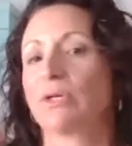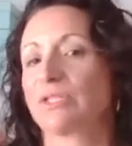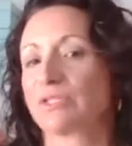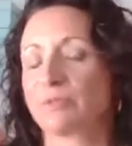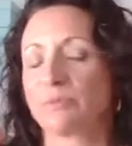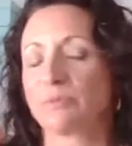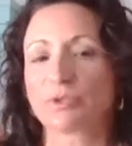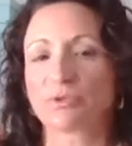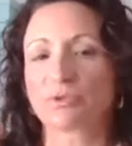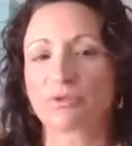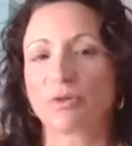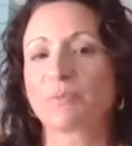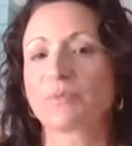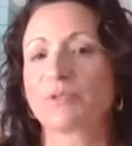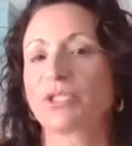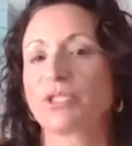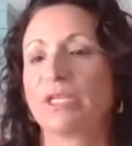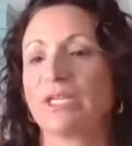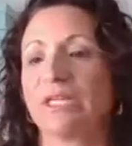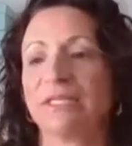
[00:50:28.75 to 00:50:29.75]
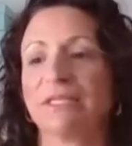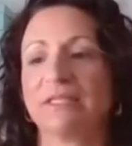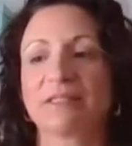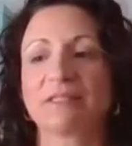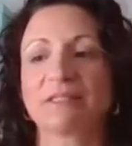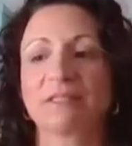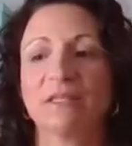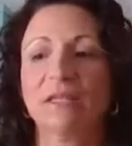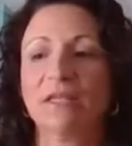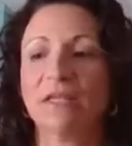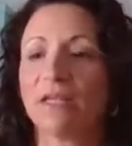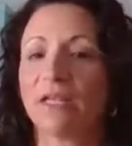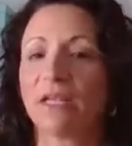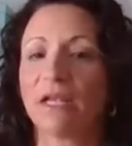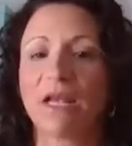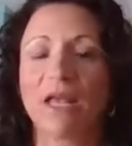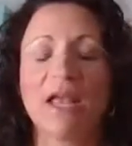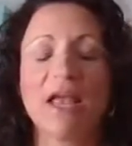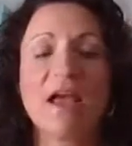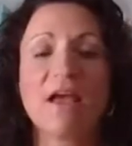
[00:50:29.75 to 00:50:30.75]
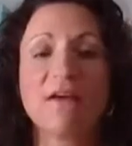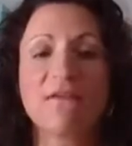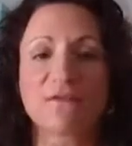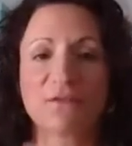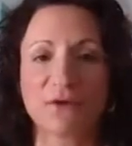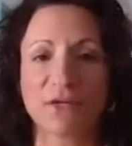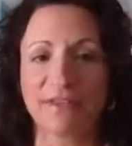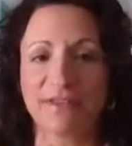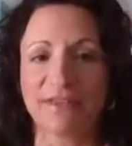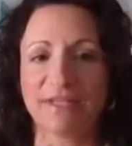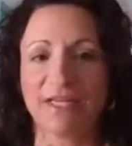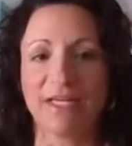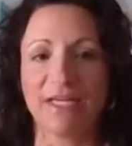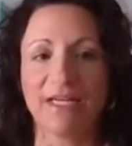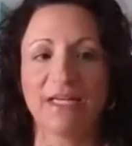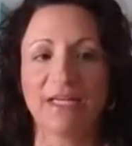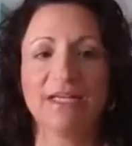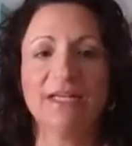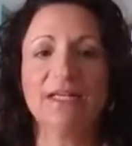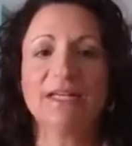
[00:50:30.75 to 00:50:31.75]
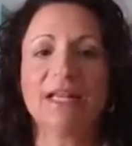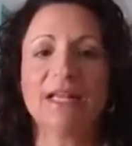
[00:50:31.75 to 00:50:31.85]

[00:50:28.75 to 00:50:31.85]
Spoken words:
subscriptions, everything.